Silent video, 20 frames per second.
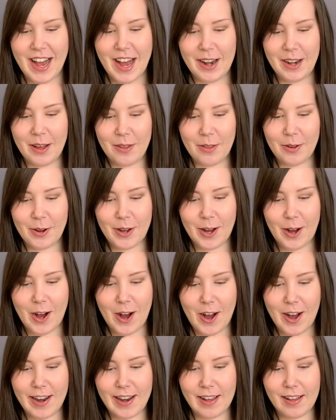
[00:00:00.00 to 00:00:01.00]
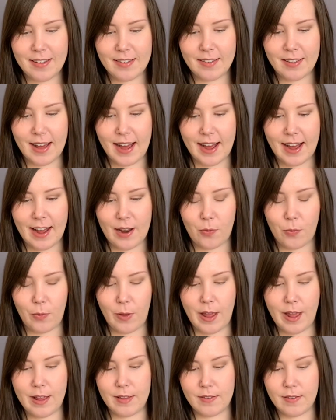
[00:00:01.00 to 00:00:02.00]
Another con is that
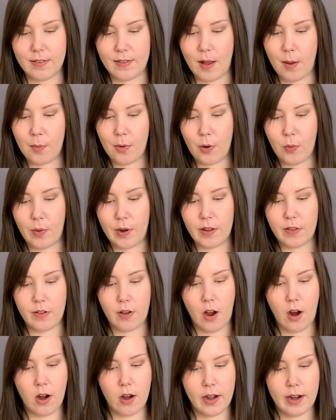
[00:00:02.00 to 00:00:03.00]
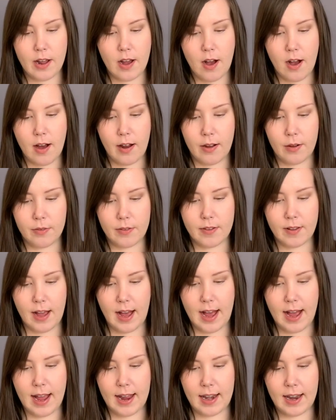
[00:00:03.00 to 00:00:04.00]
in summer when it's already hot
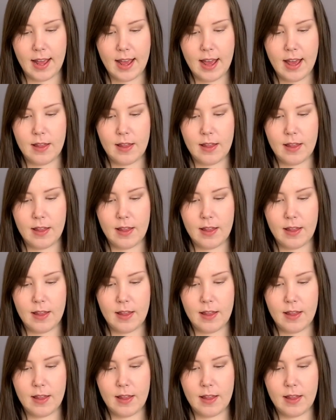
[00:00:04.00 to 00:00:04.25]
outside,